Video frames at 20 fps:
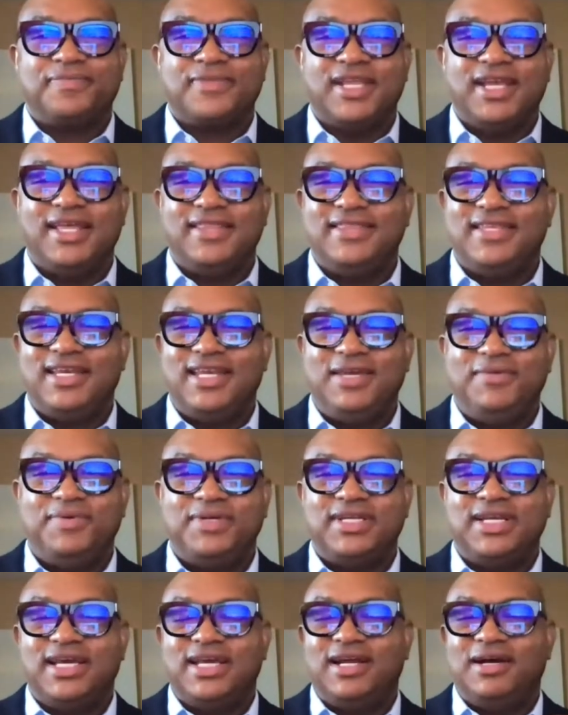and then he
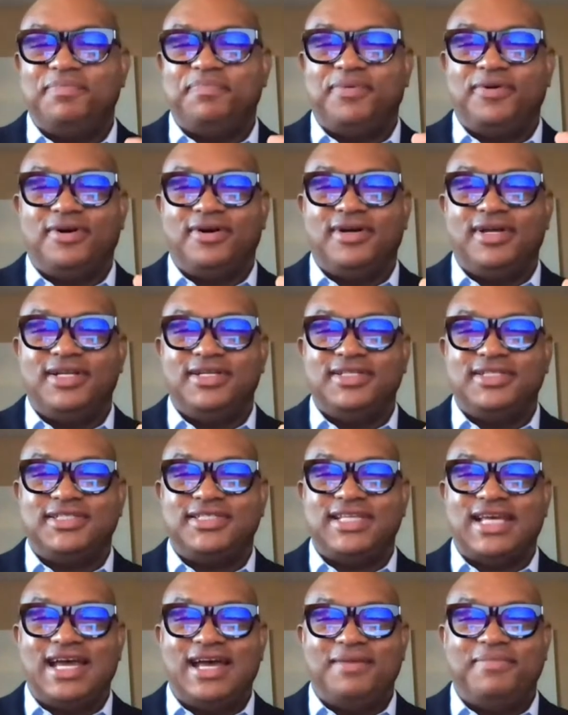would get up on
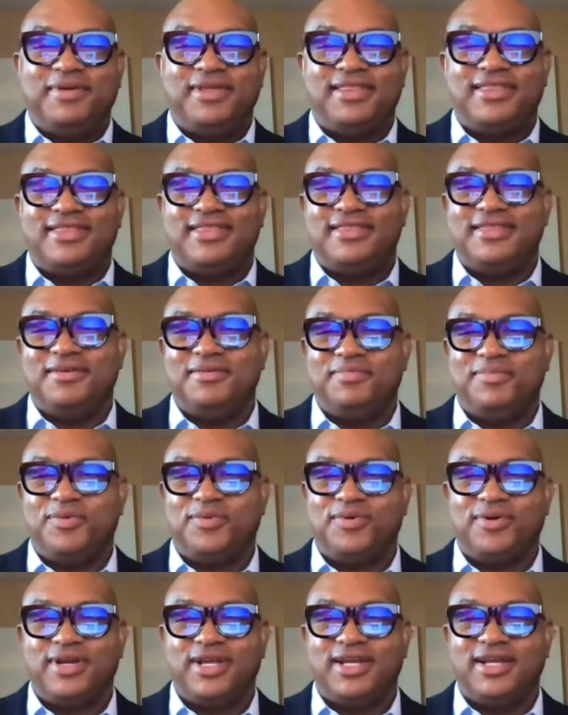Sabbath
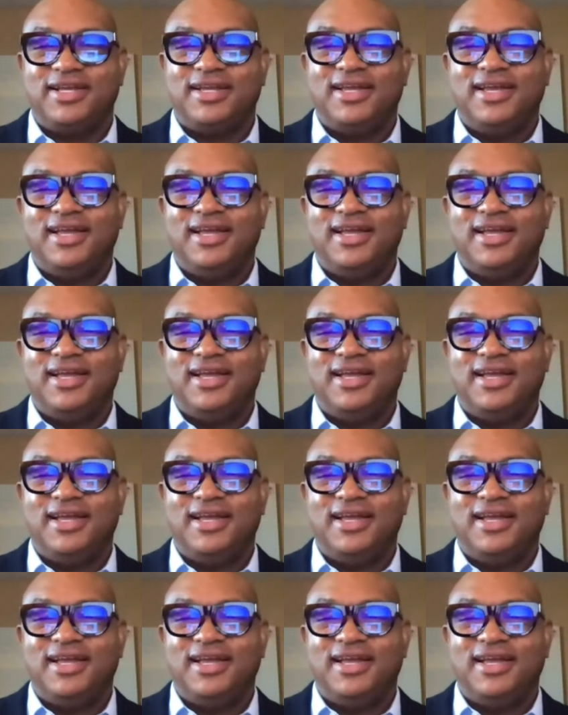morning